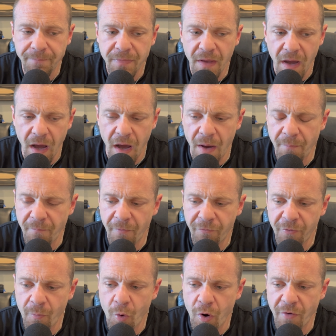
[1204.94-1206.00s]
Um, for
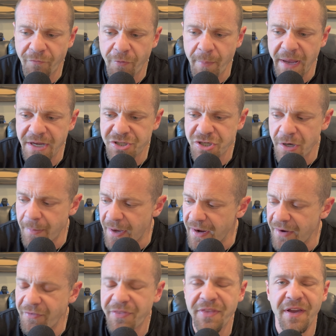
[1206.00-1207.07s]
more information about
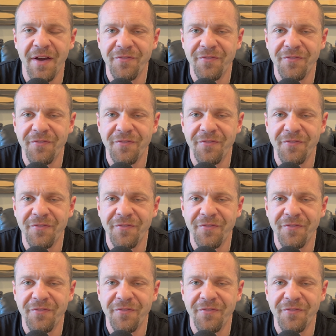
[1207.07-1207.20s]
everything I've